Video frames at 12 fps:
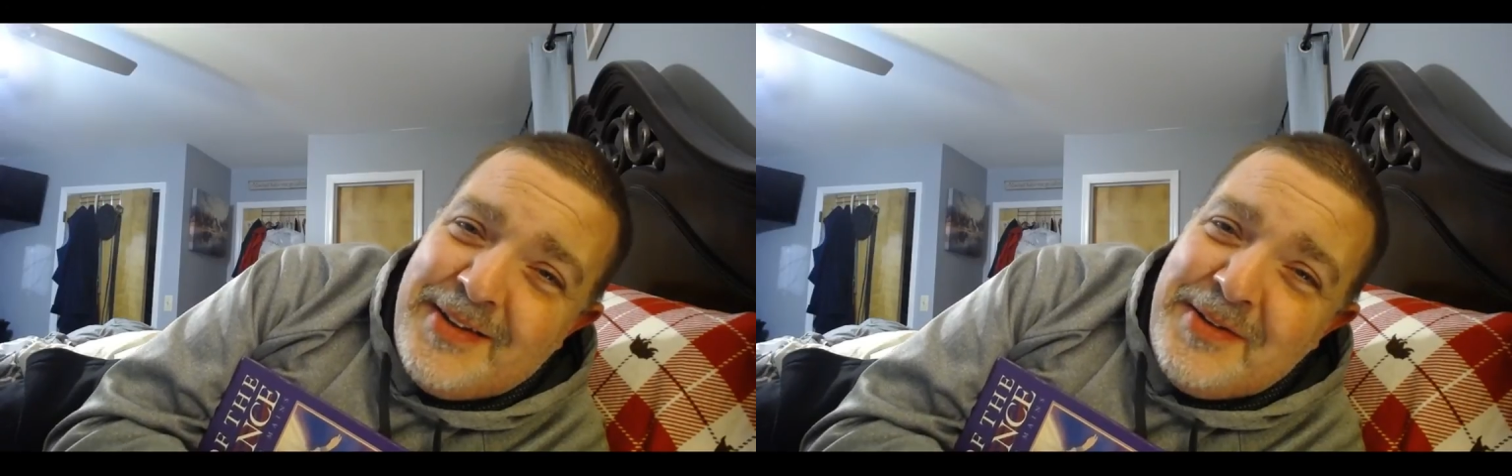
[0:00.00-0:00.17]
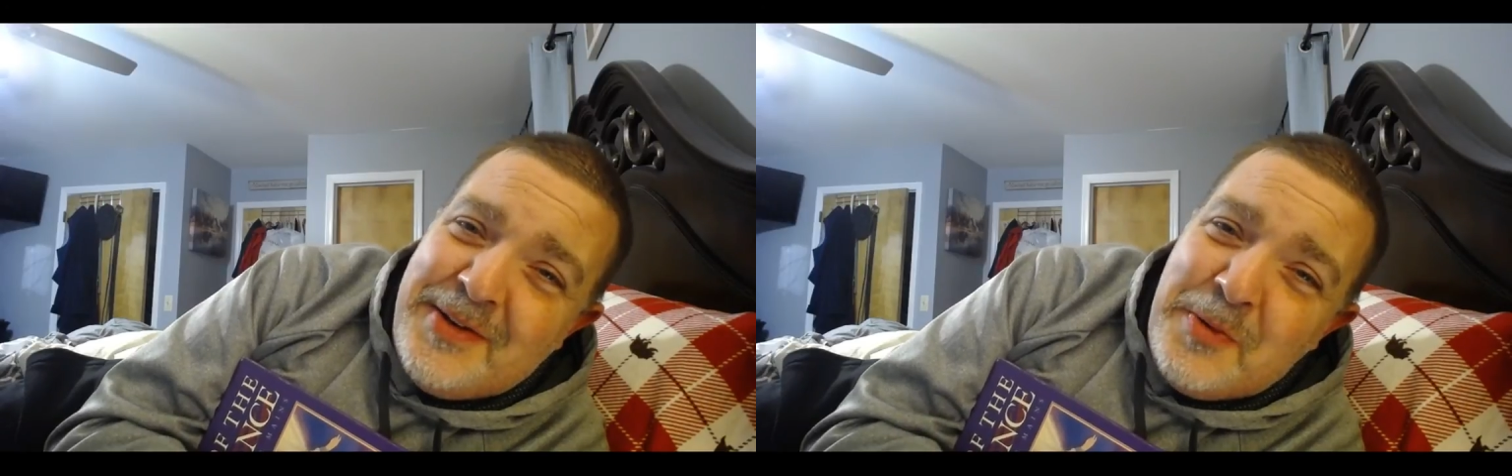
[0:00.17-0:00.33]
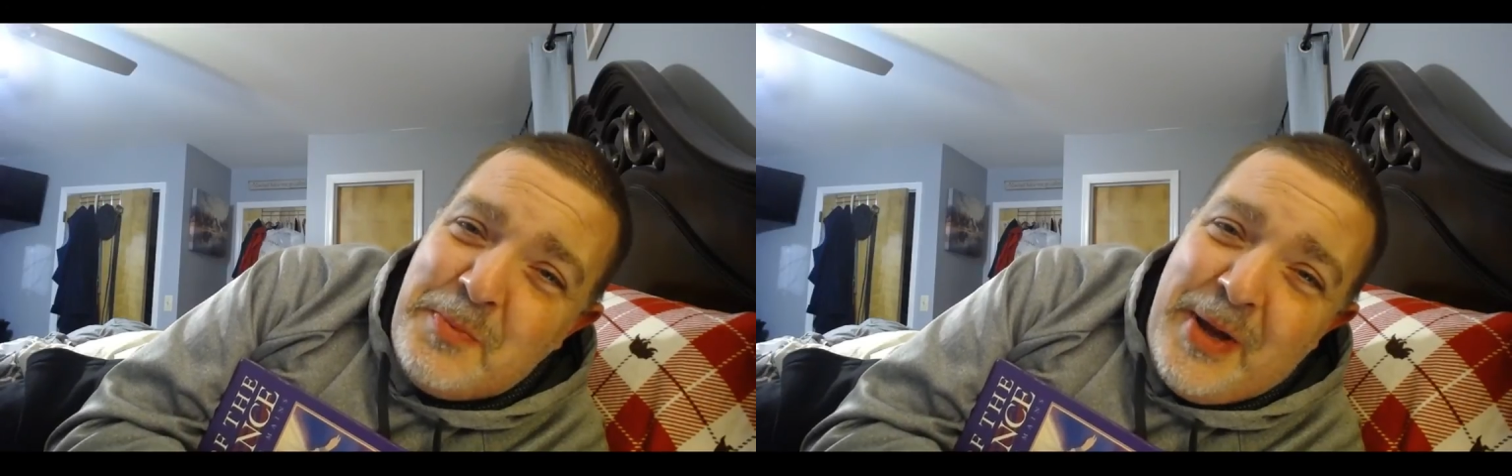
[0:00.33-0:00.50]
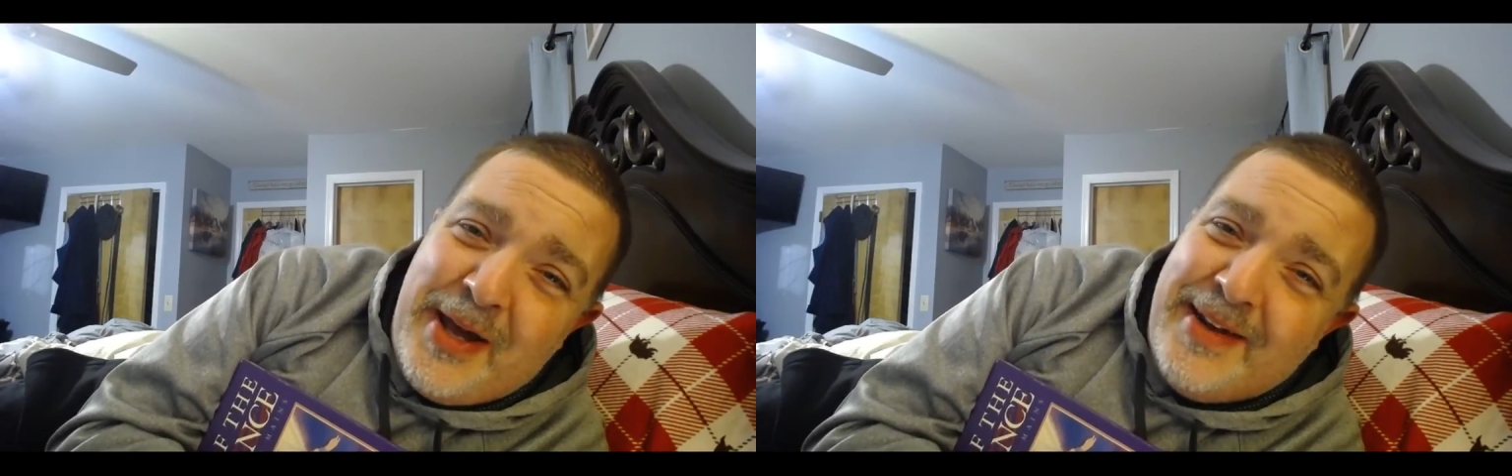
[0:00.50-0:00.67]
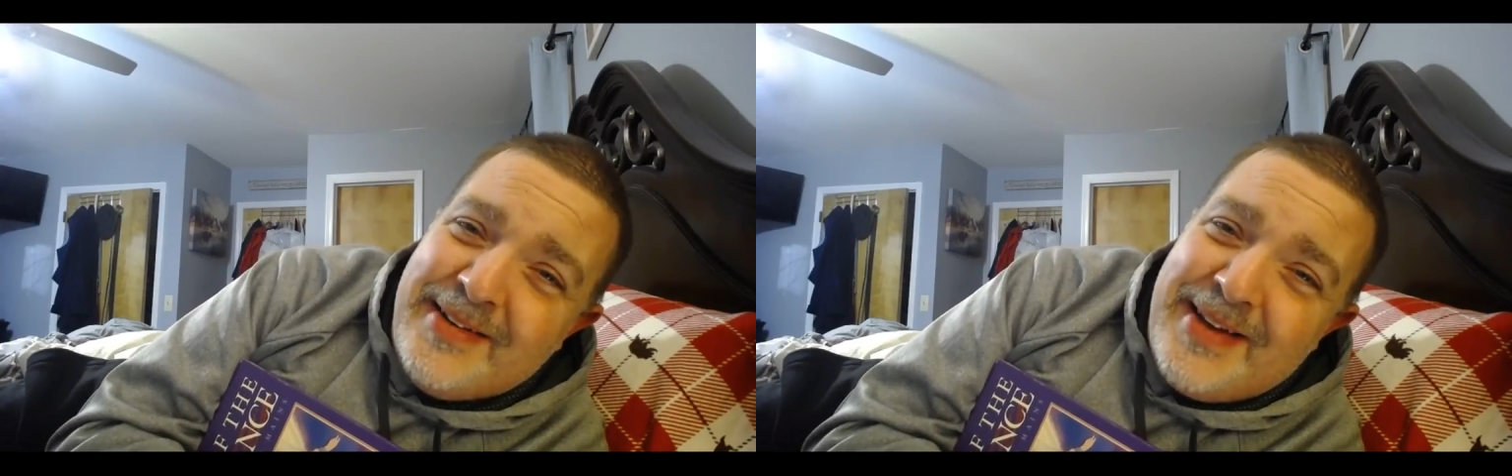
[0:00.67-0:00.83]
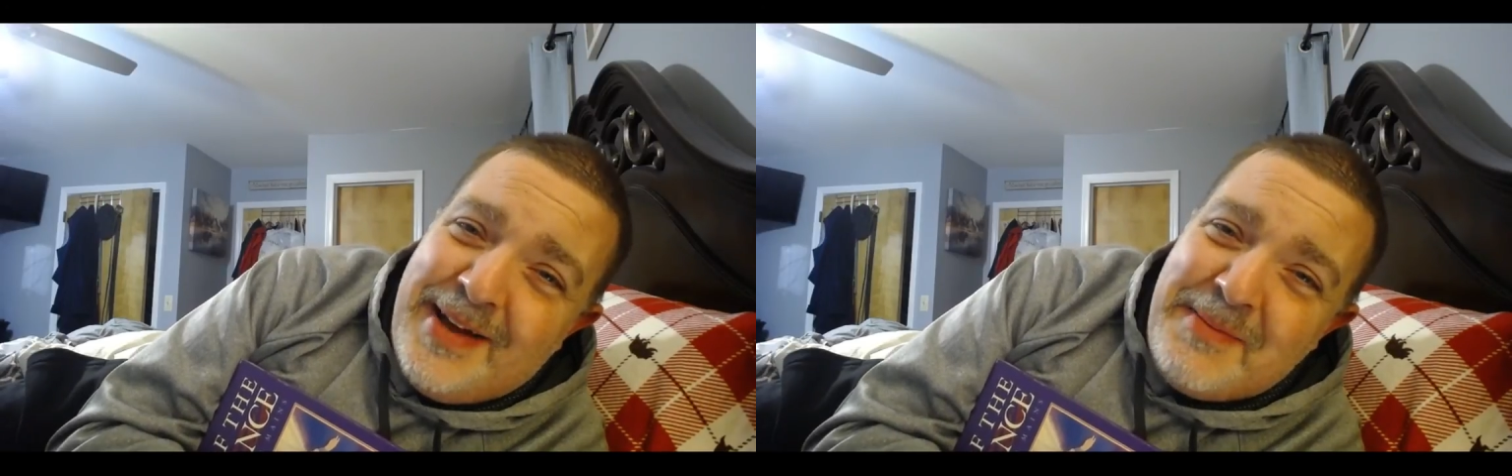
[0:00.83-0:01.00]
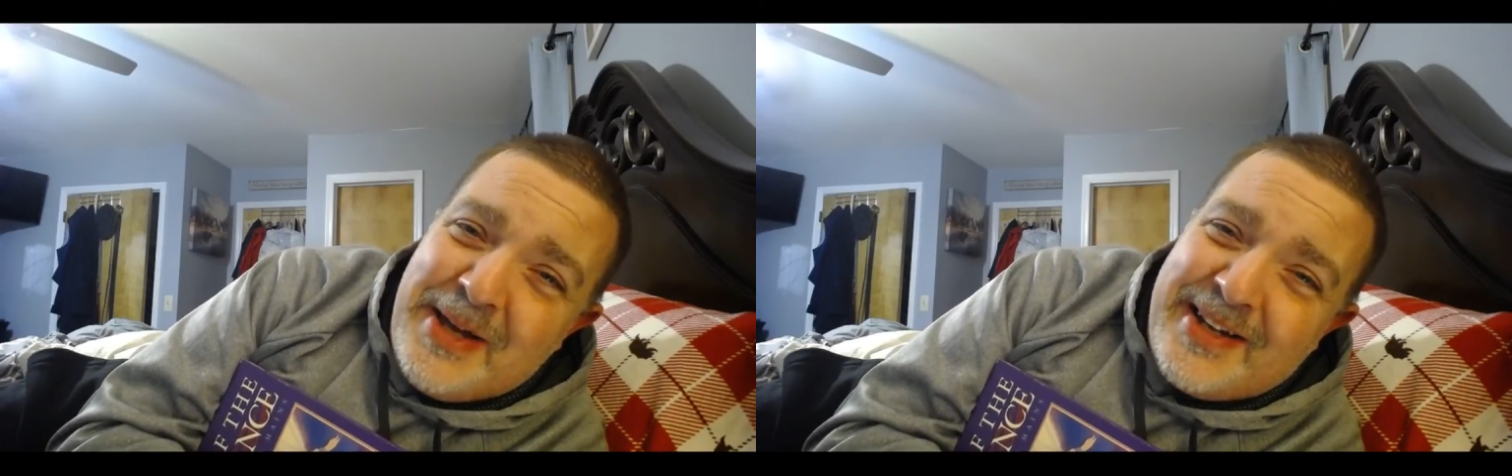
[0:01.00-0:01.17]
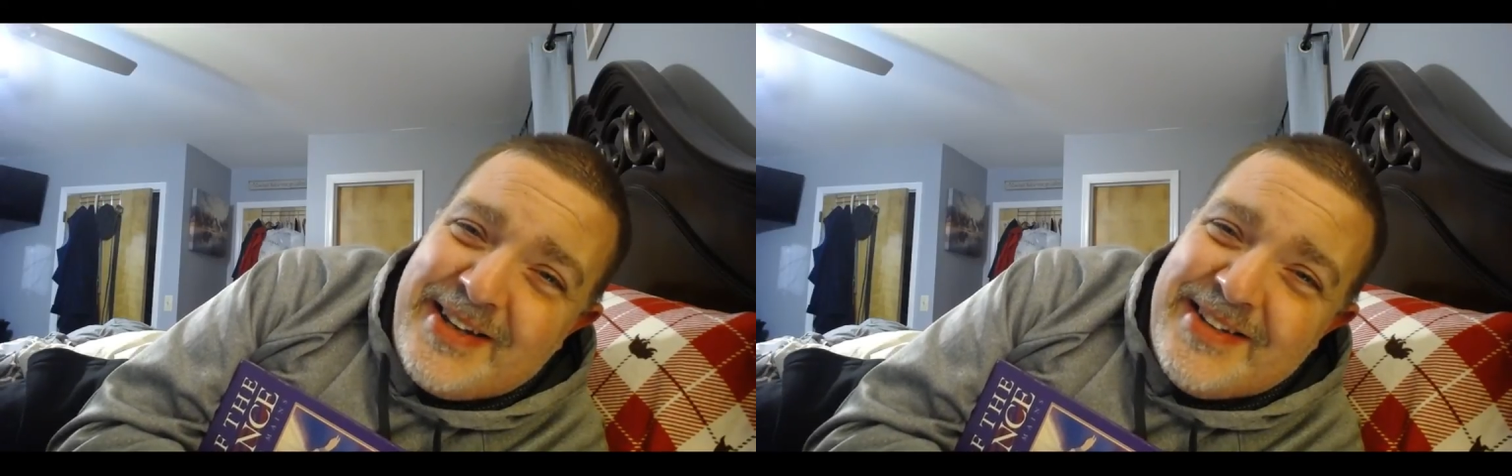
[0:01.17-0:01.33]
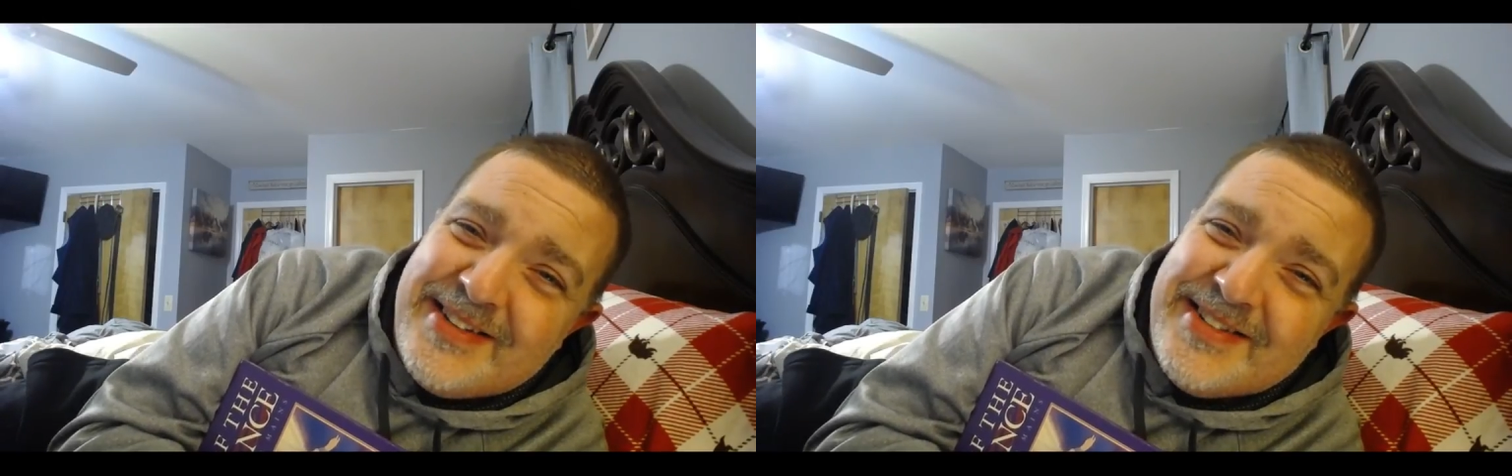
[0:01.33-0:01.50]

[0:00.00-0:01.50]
no pandemic,